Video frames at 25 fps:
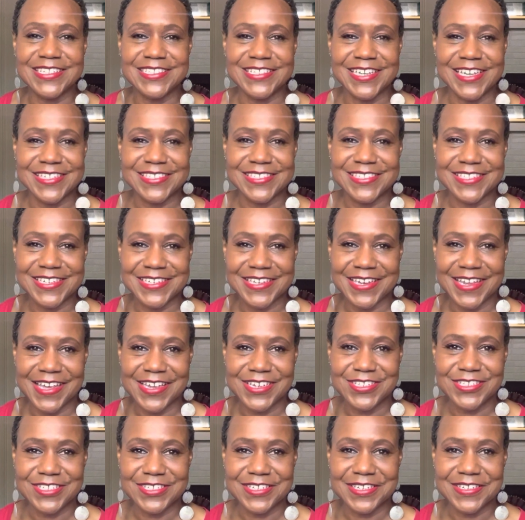
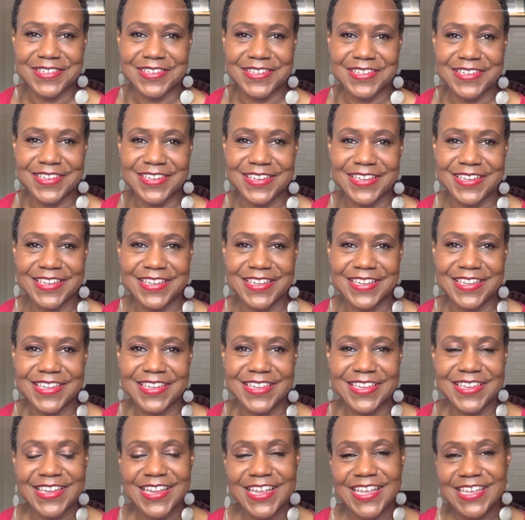destination.
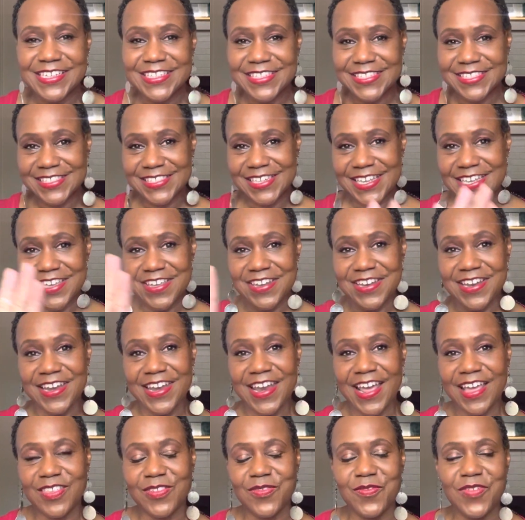See you in the
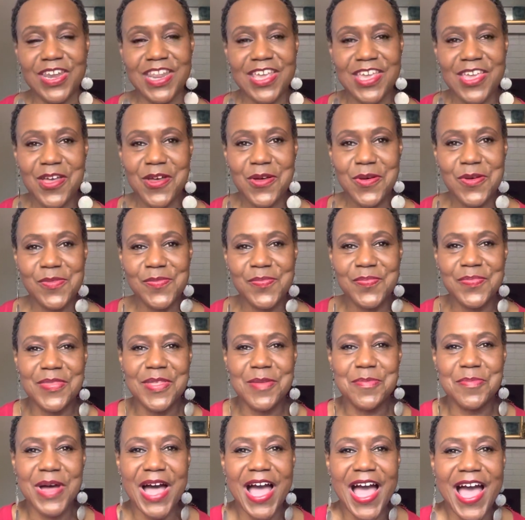next video.
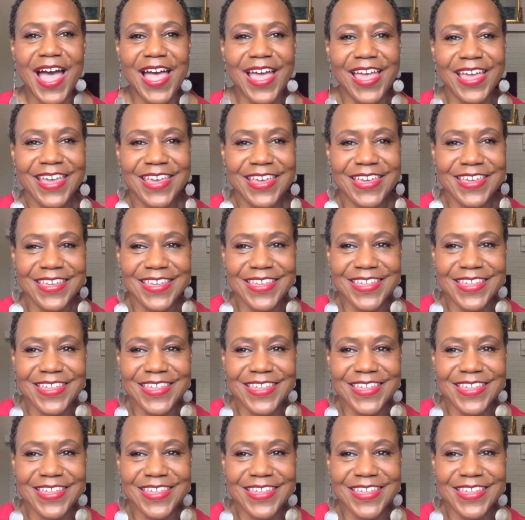Bye.